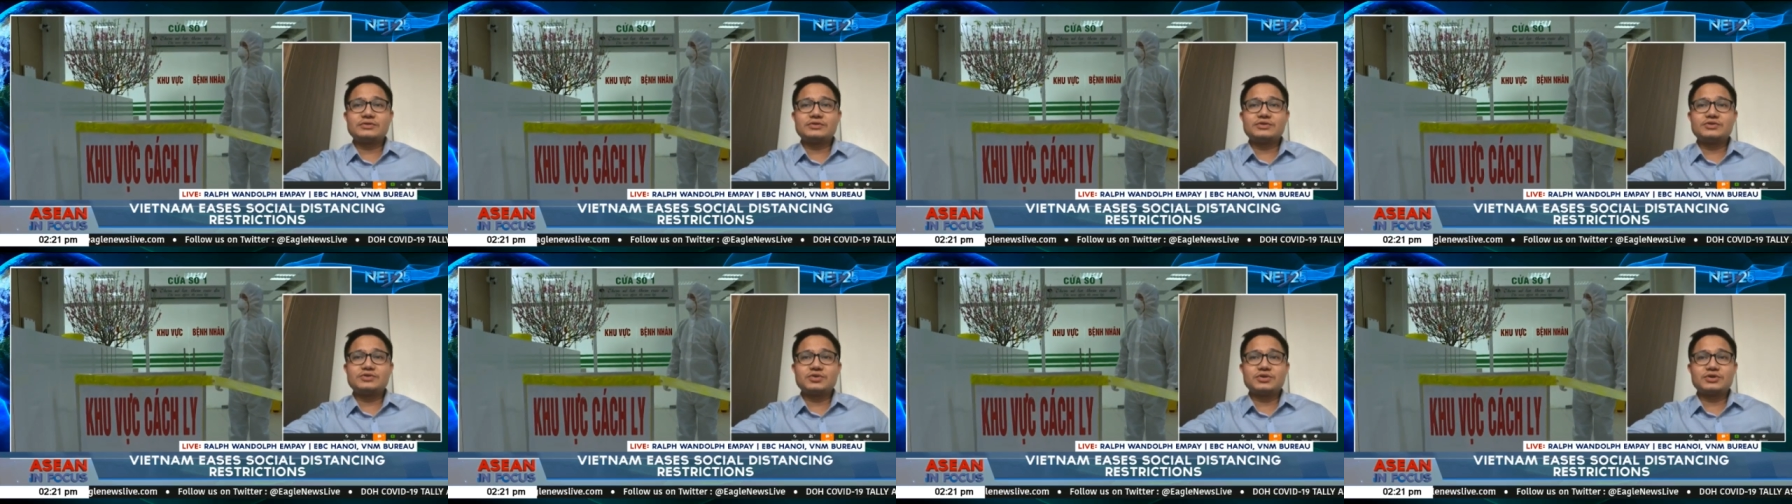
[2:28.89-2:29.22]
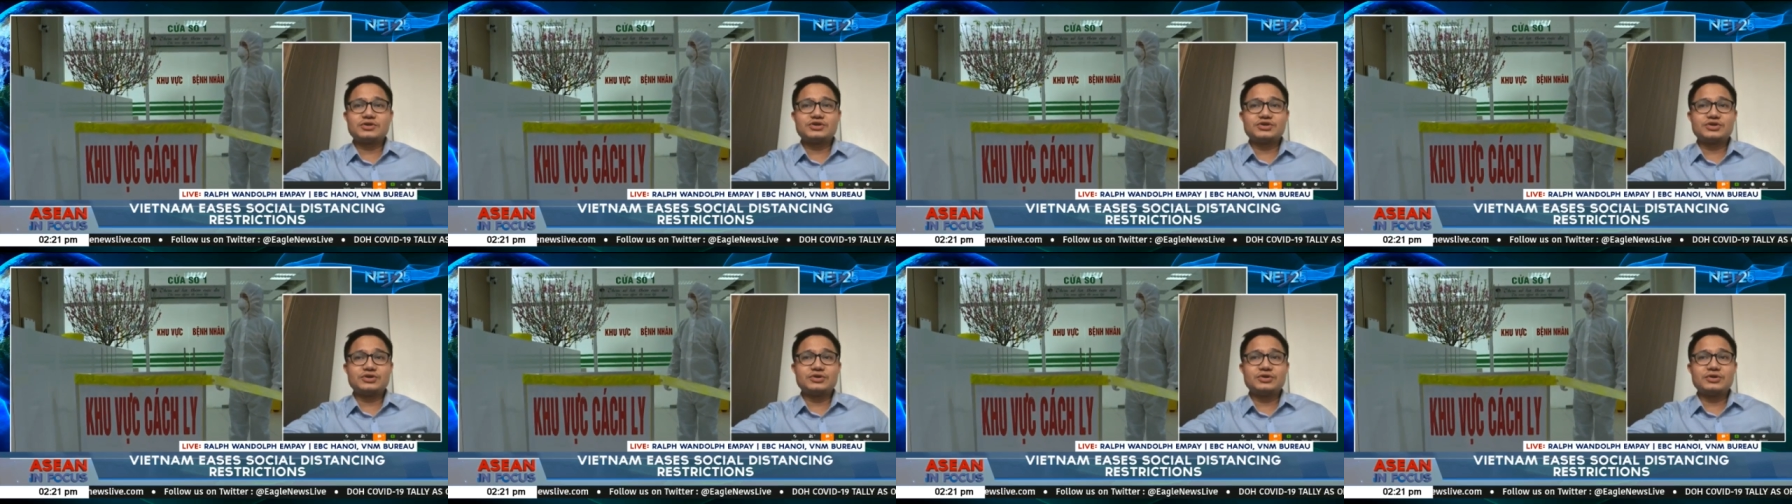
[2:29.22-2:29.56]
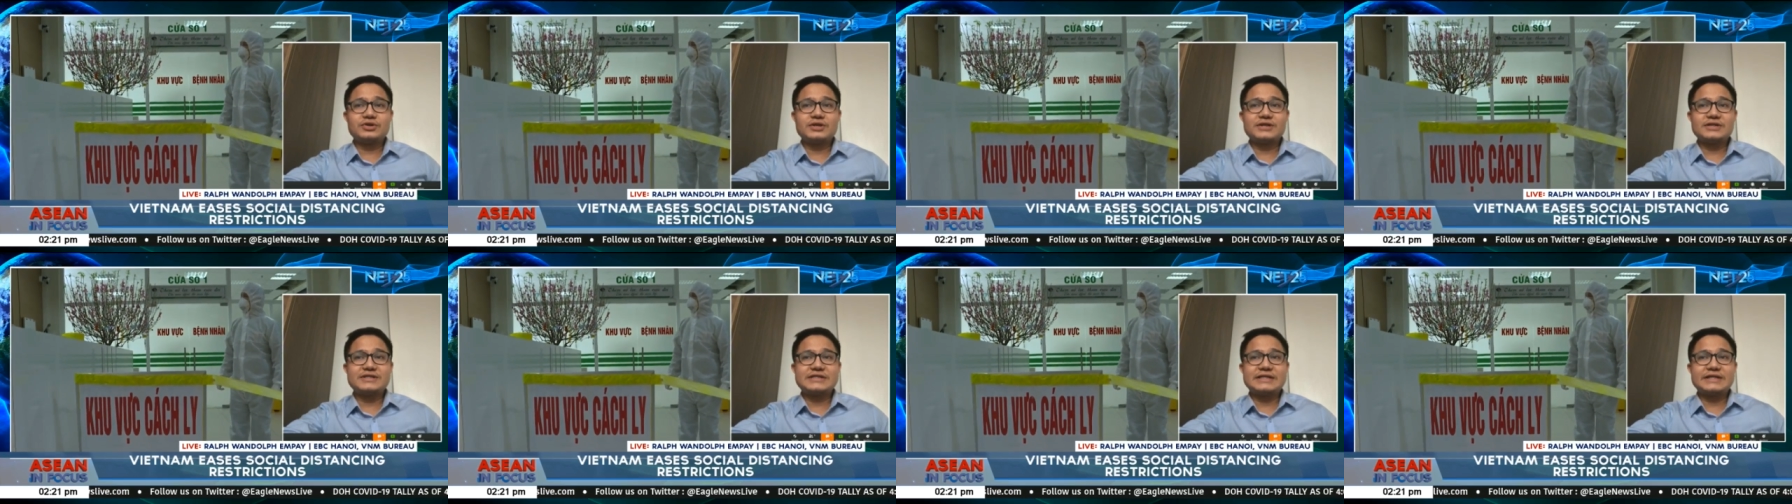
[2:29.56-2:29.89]
Duc Chung,
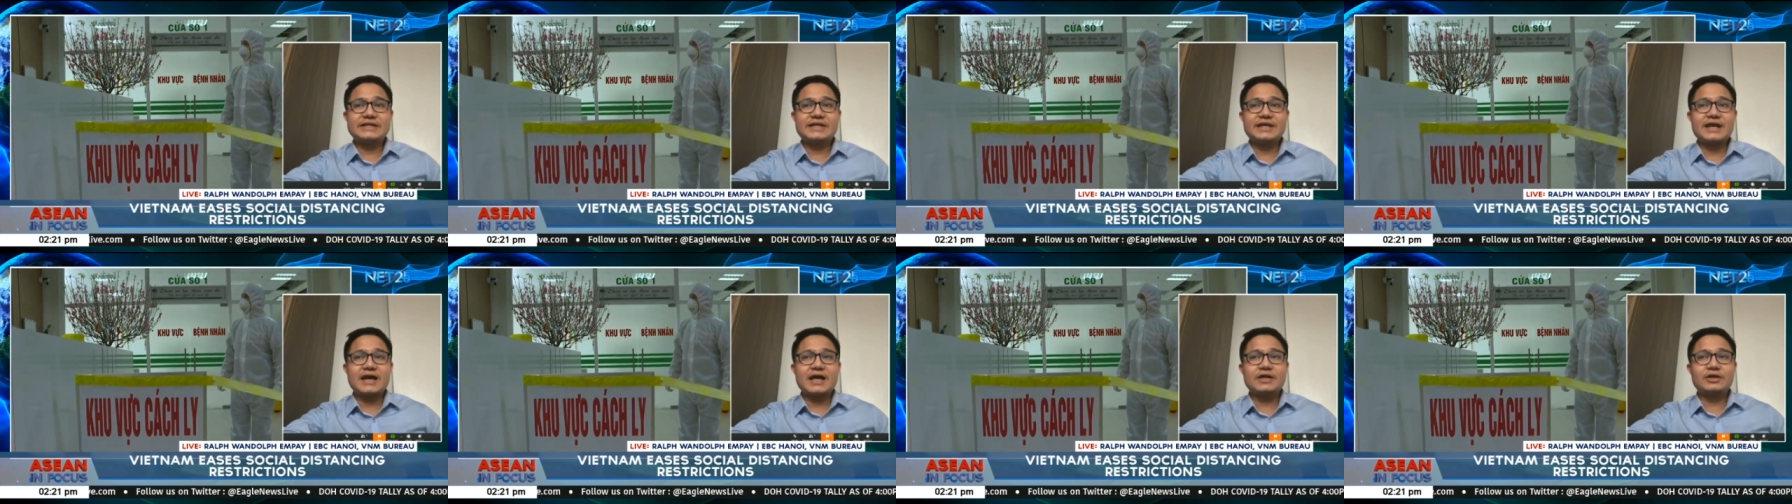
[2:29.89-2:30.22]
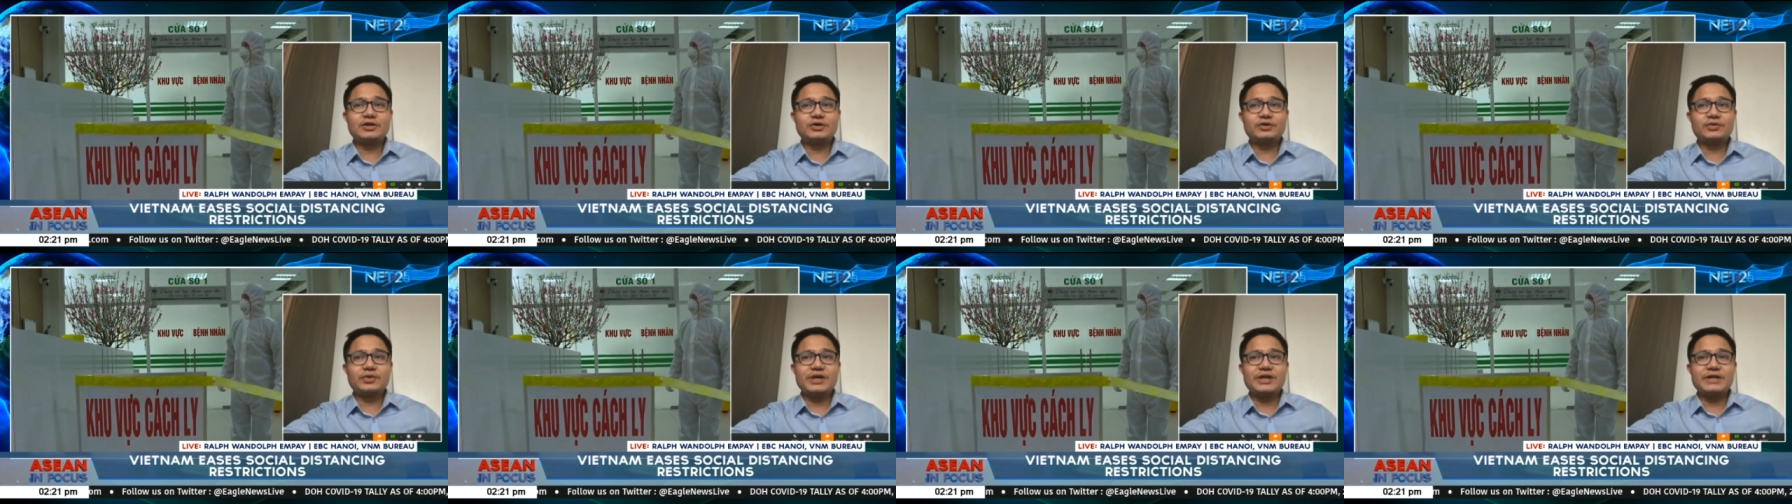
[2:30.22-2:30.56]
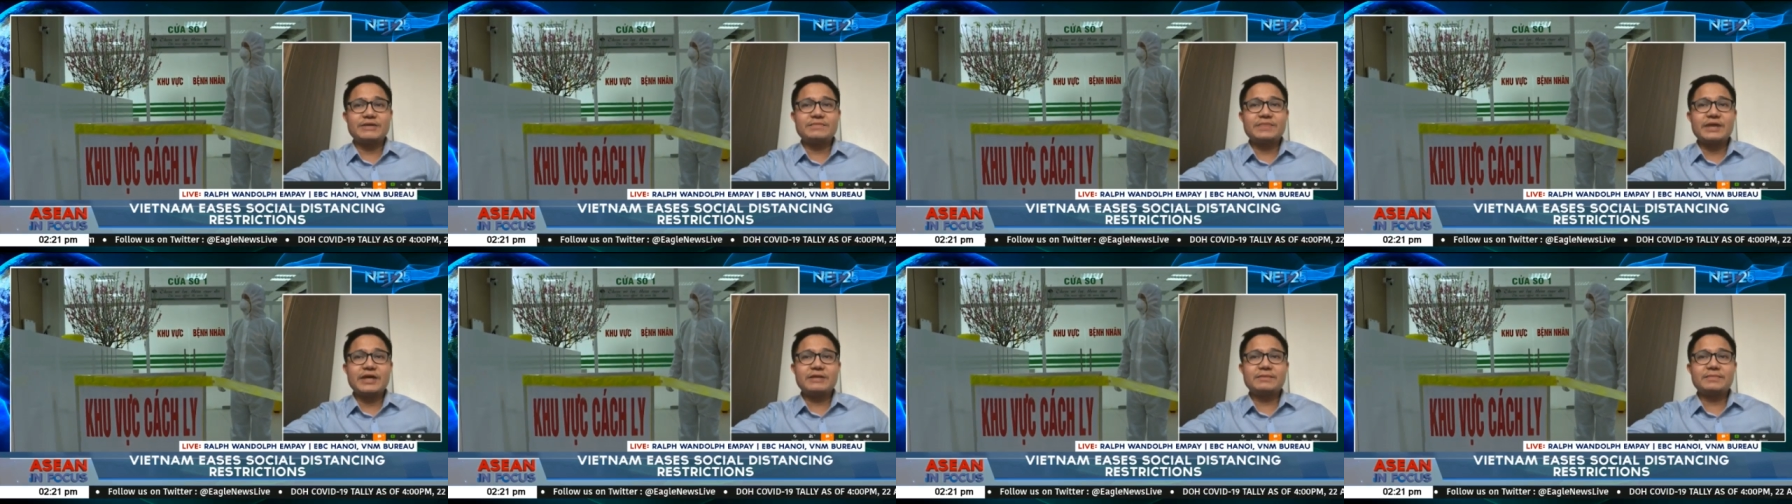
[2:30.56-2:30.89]
the city had already
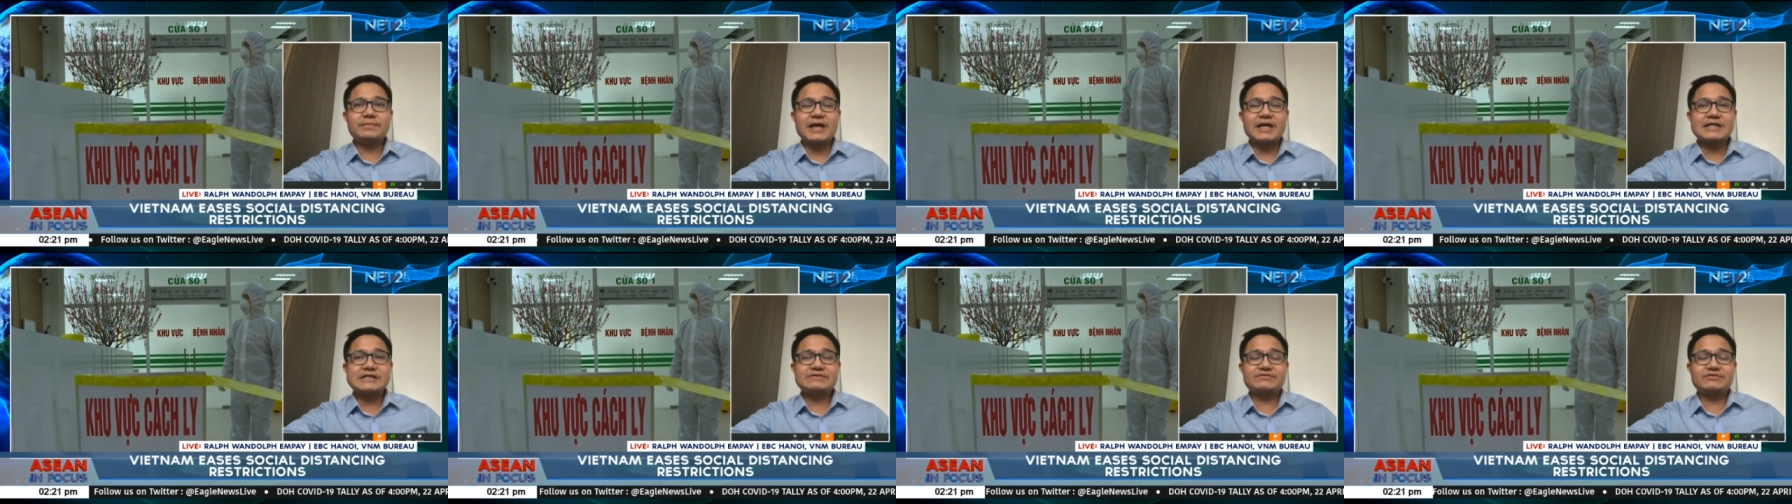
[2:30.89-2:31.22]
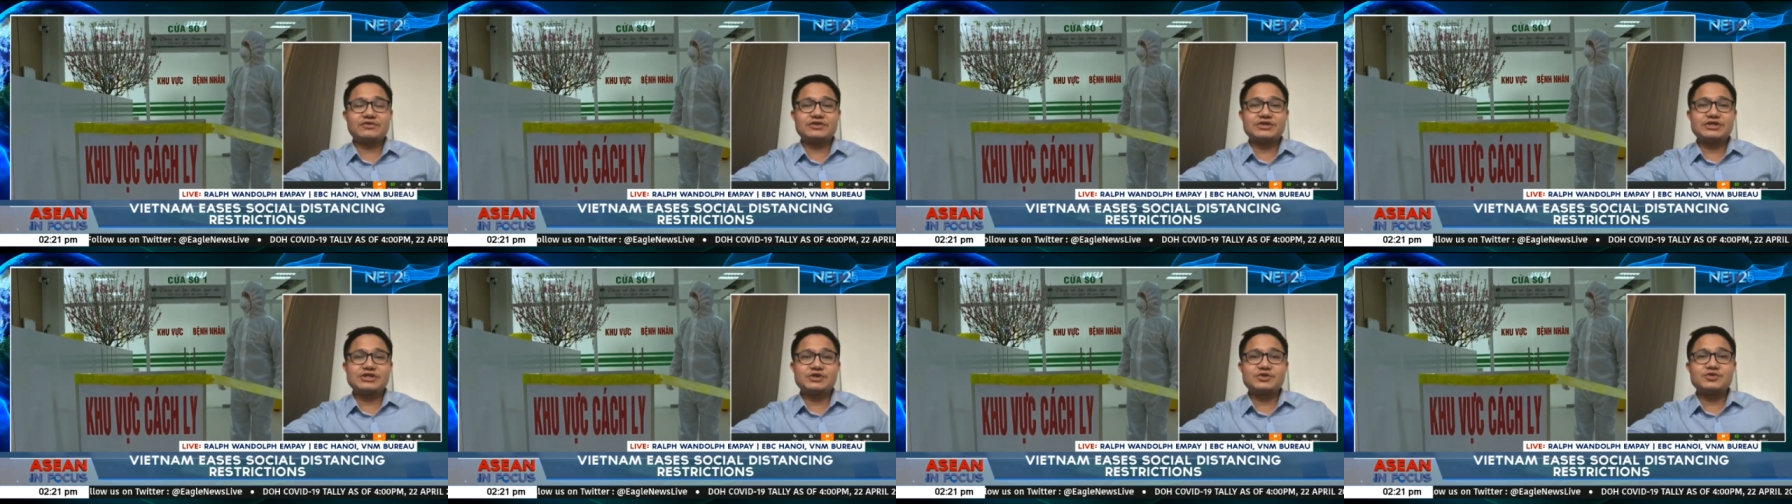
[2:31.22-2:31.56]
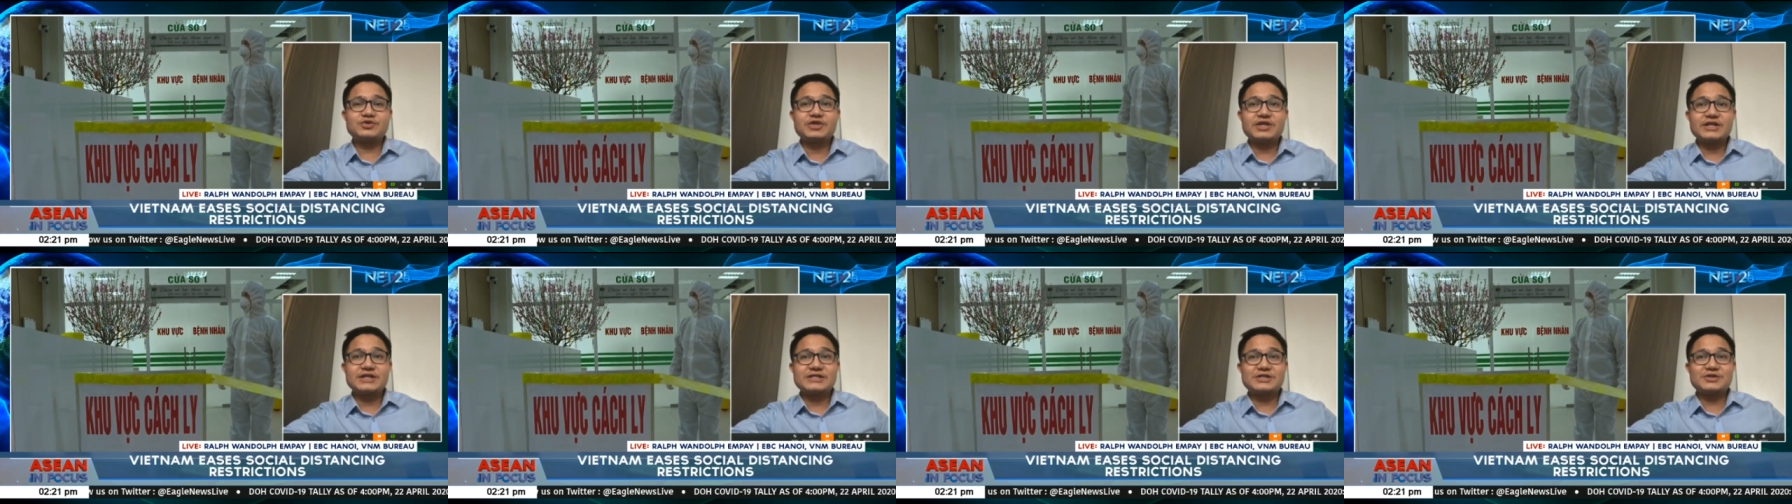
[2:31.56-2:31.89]
made plans for students to